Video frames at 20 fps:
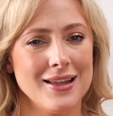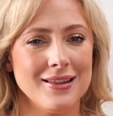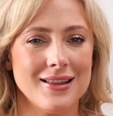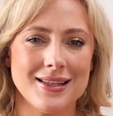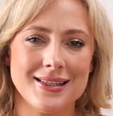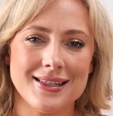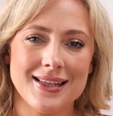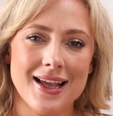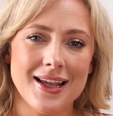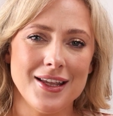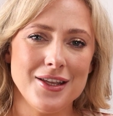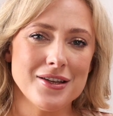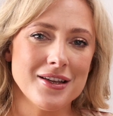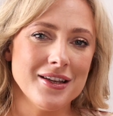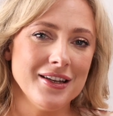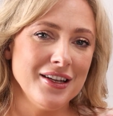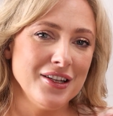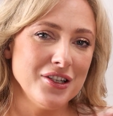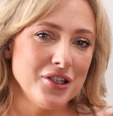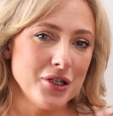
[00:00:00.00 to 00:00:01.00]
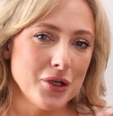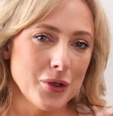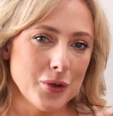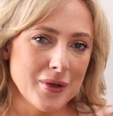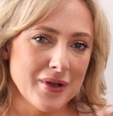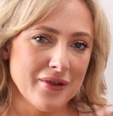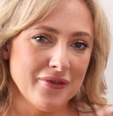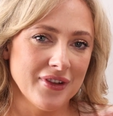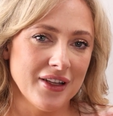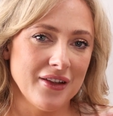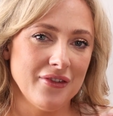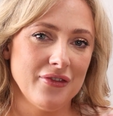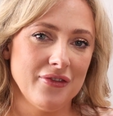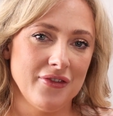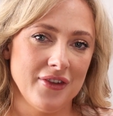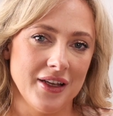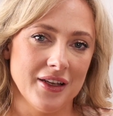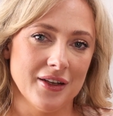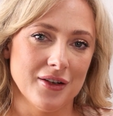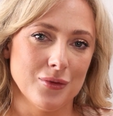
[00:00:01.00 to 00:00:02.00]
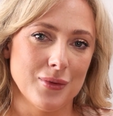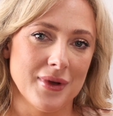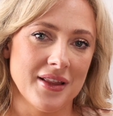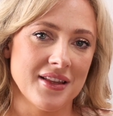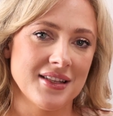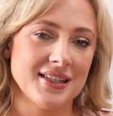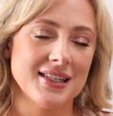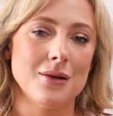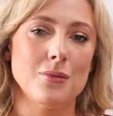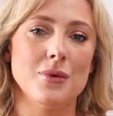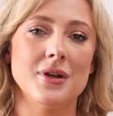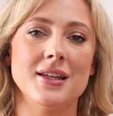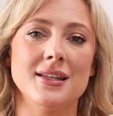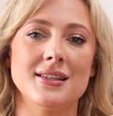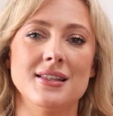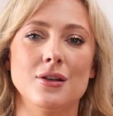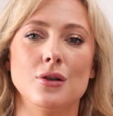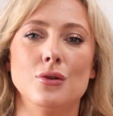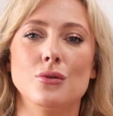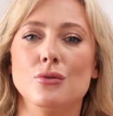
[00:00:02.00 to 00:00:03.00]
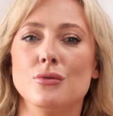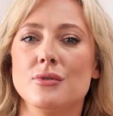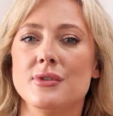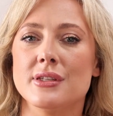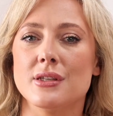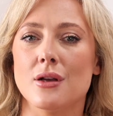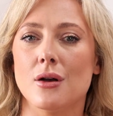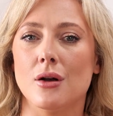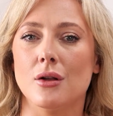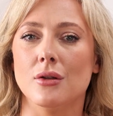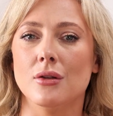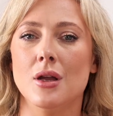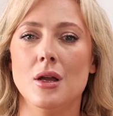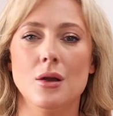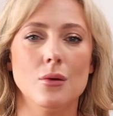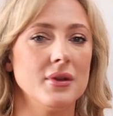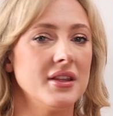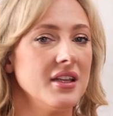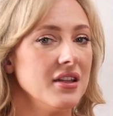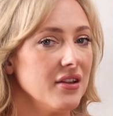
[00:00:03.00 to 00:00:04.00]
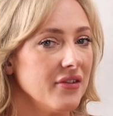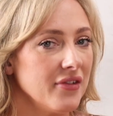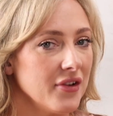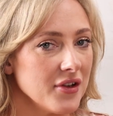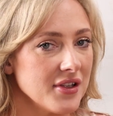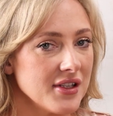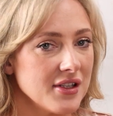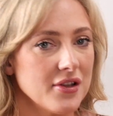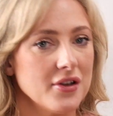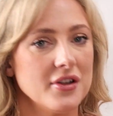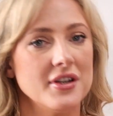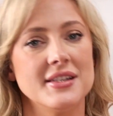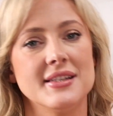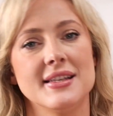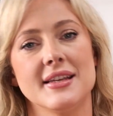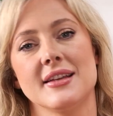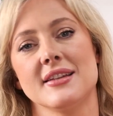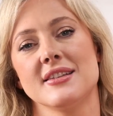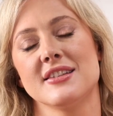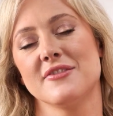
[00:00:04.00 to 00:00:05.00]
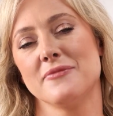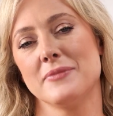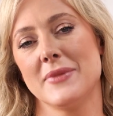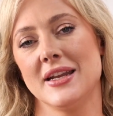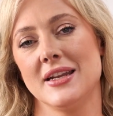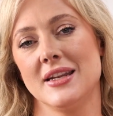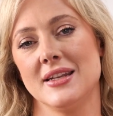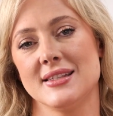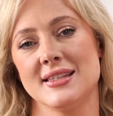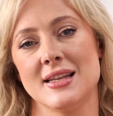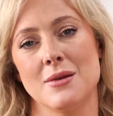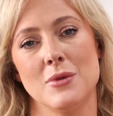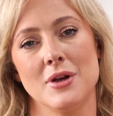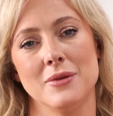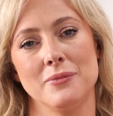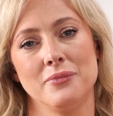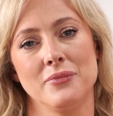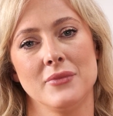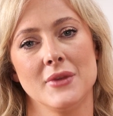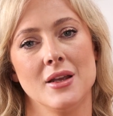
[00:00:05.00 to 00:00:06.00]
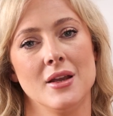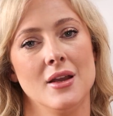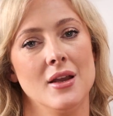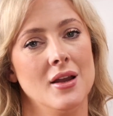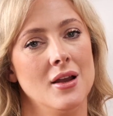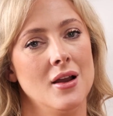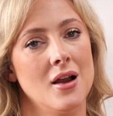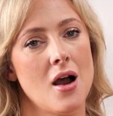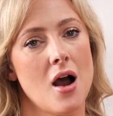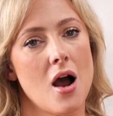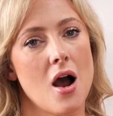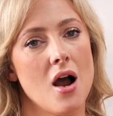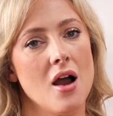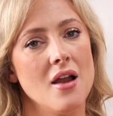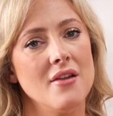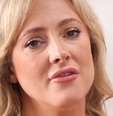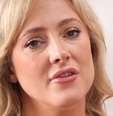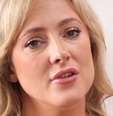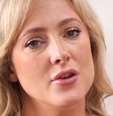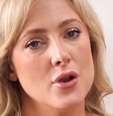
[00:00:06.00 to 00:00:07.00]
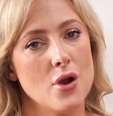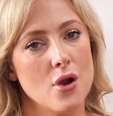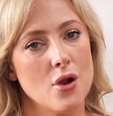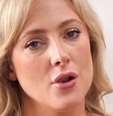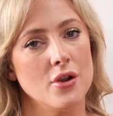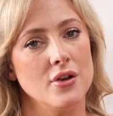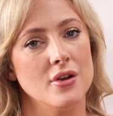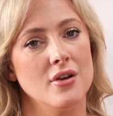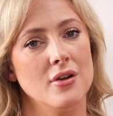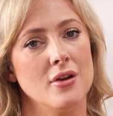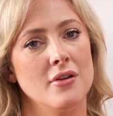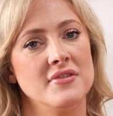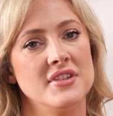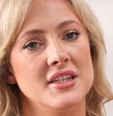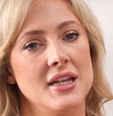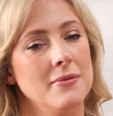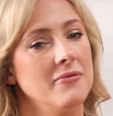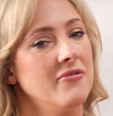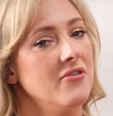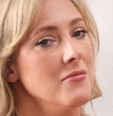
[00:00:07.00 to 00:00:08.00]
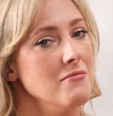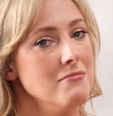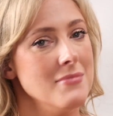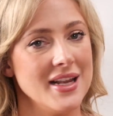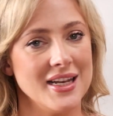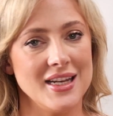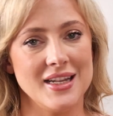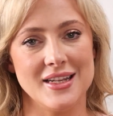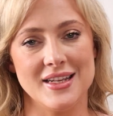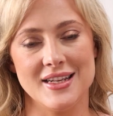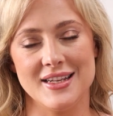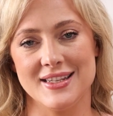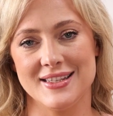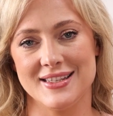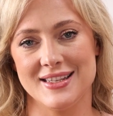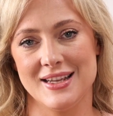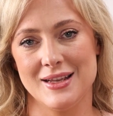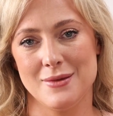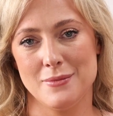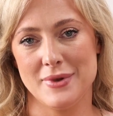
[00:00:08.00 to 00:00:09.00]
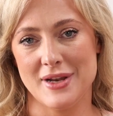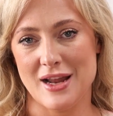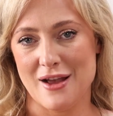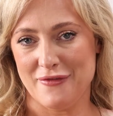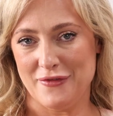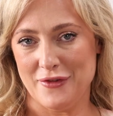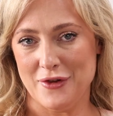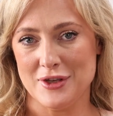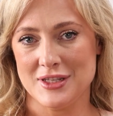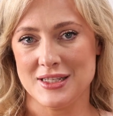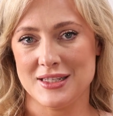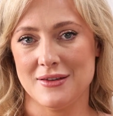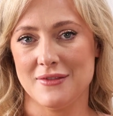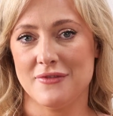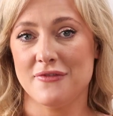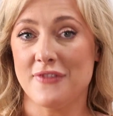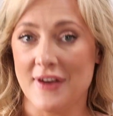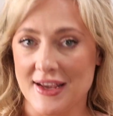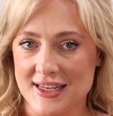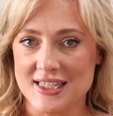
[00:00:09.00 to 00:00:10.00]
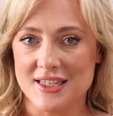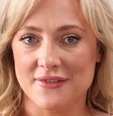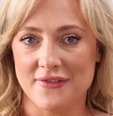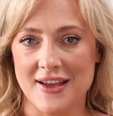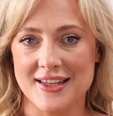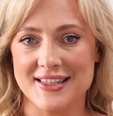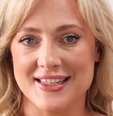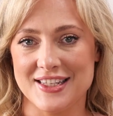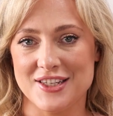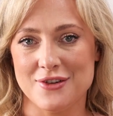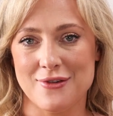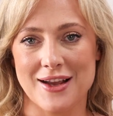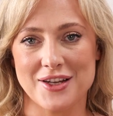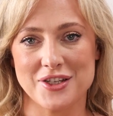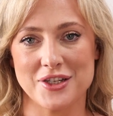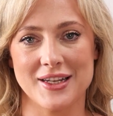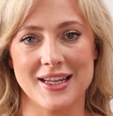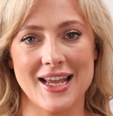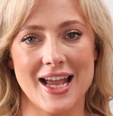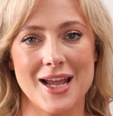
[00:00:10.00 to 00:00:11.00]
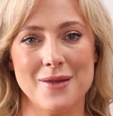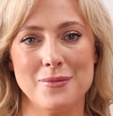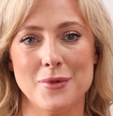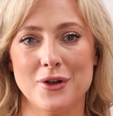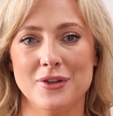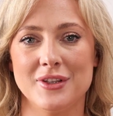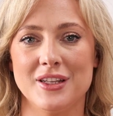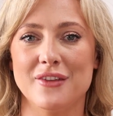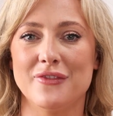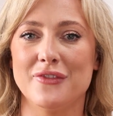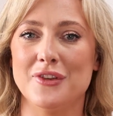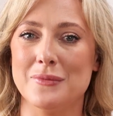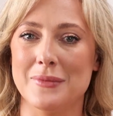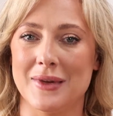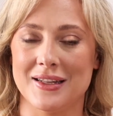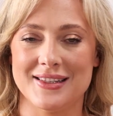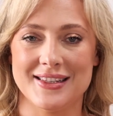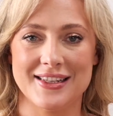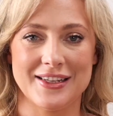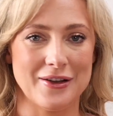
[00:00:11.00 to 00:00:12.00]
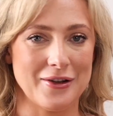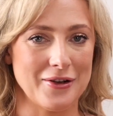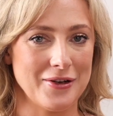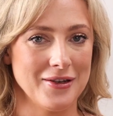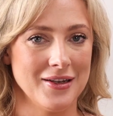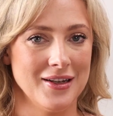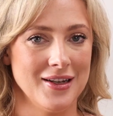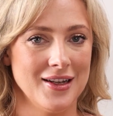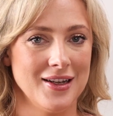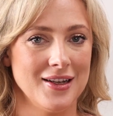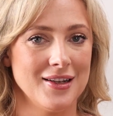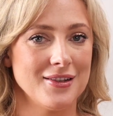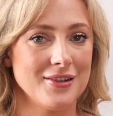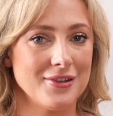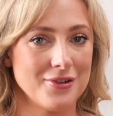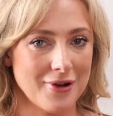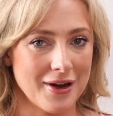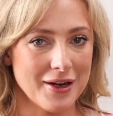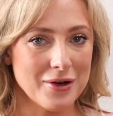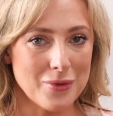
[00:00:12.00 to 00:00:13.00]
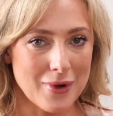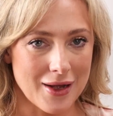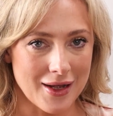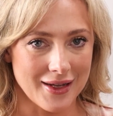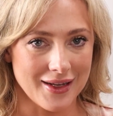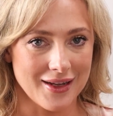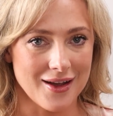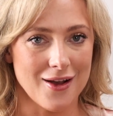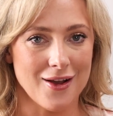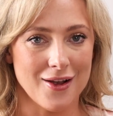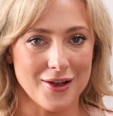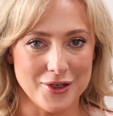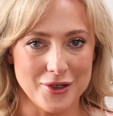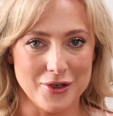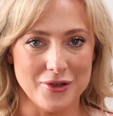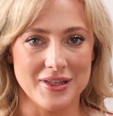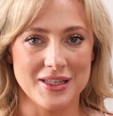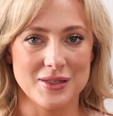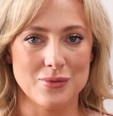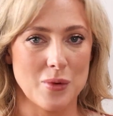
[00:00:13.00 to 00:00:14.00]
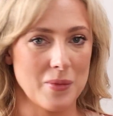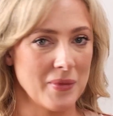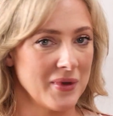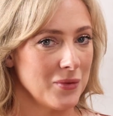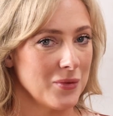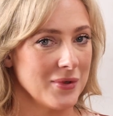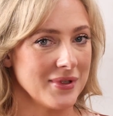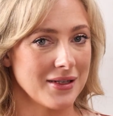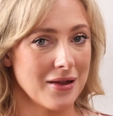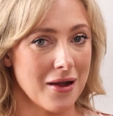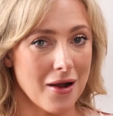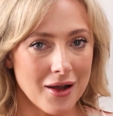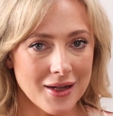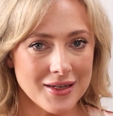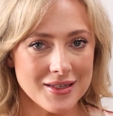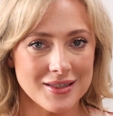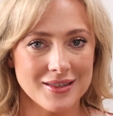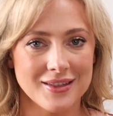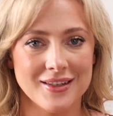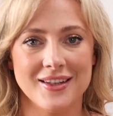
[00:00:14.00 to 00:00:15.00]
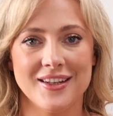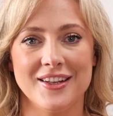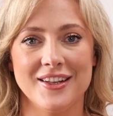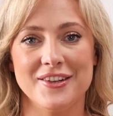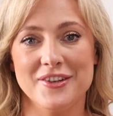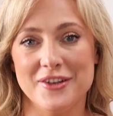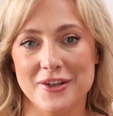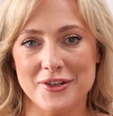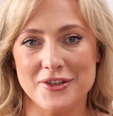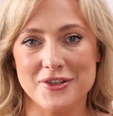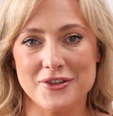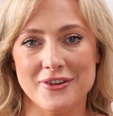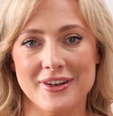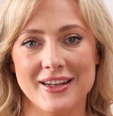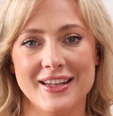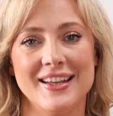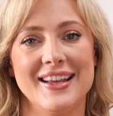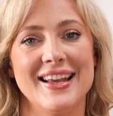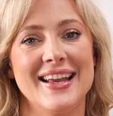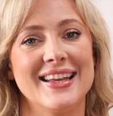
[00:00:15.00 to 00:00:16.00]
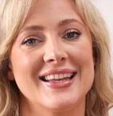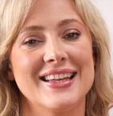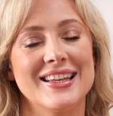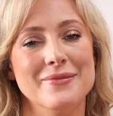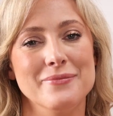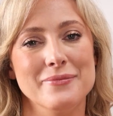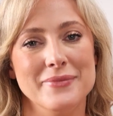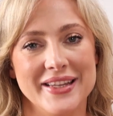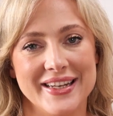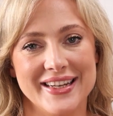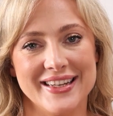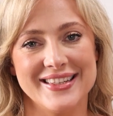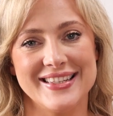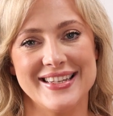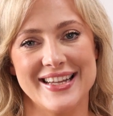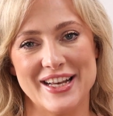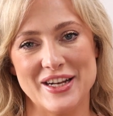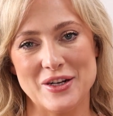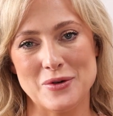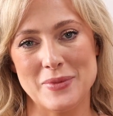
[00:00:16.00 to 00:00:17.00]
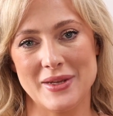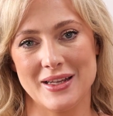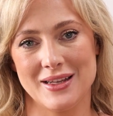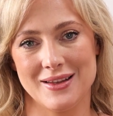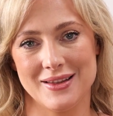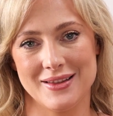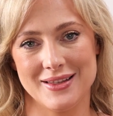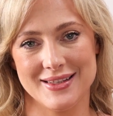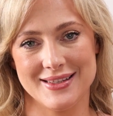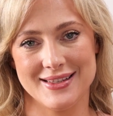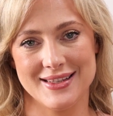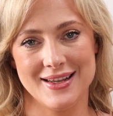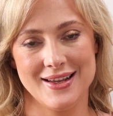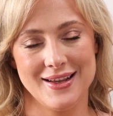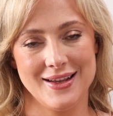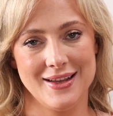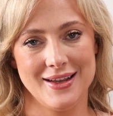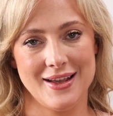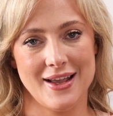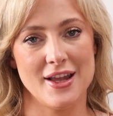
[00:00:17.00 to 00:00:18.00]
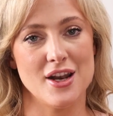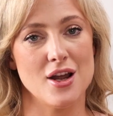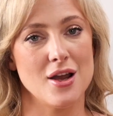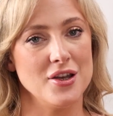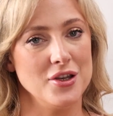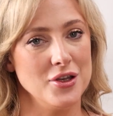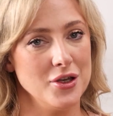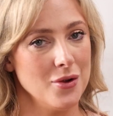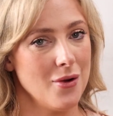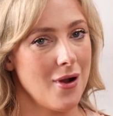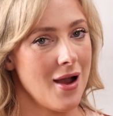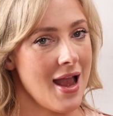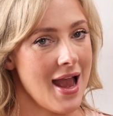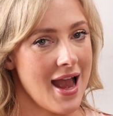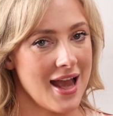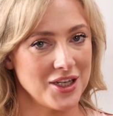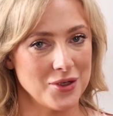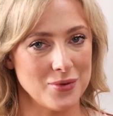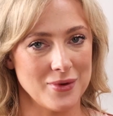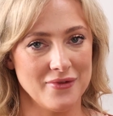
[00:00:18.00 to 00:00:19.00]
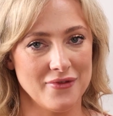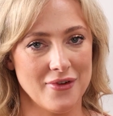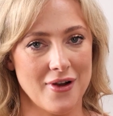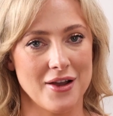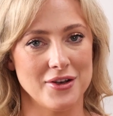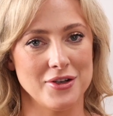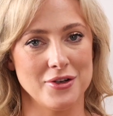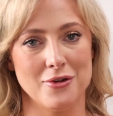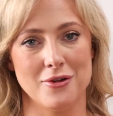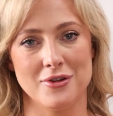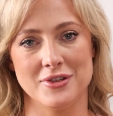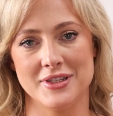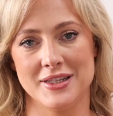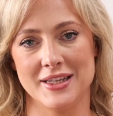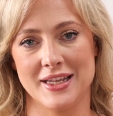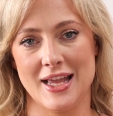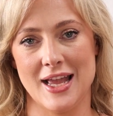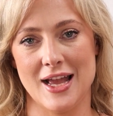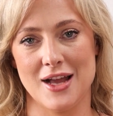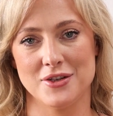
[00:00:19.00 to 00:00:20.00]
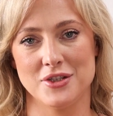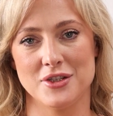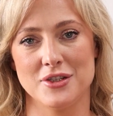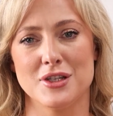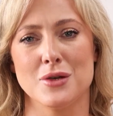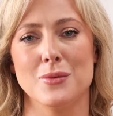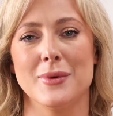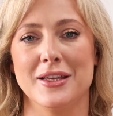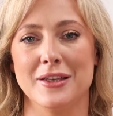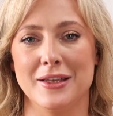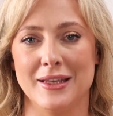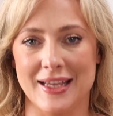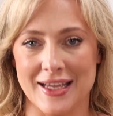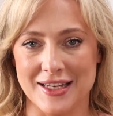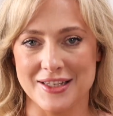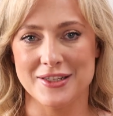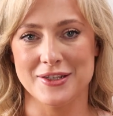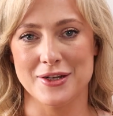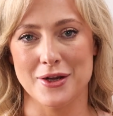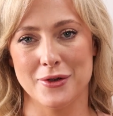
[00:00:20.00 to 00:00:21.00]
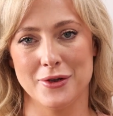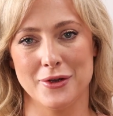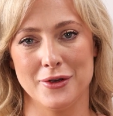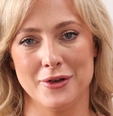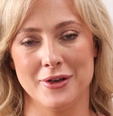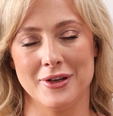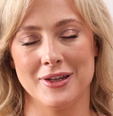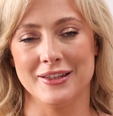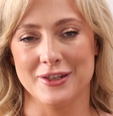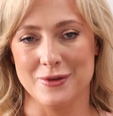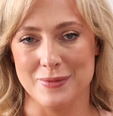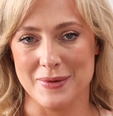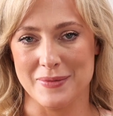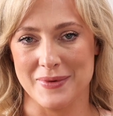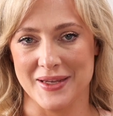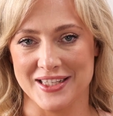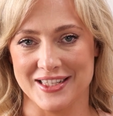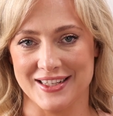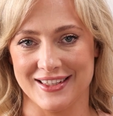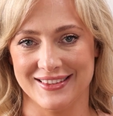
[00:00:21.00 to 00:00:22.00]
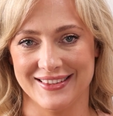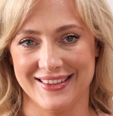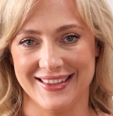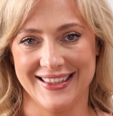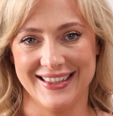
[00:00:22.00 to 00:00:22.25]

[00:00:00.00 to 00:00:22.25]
They say you can intuitively feel whether someone is a good soul within the first 30 seconds of meeting someone. I've known of Deb for many years, but our first face to face interaction came only a few months ago. Straight away, I knew this woman was kind, nurturing, and committed to helping others. And I knew I had to invite her onto the couch so we could get to know her a little bit better.